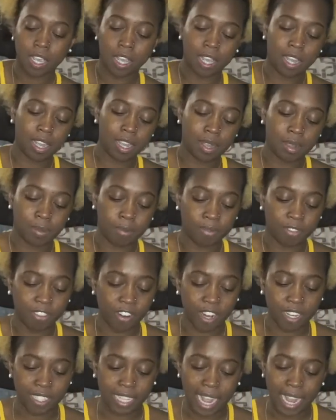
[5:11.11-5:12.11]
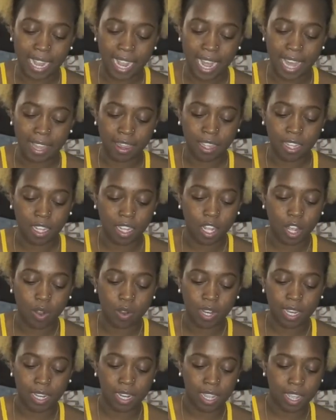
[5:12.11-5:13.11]
Um, first I got the
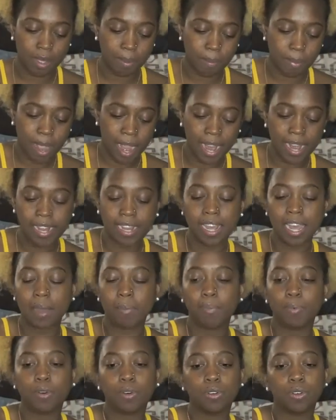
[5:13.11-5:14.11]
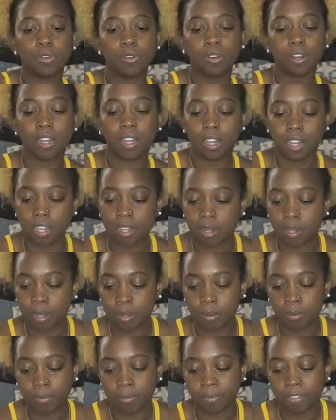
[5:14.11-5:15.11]
coconut pineapple um,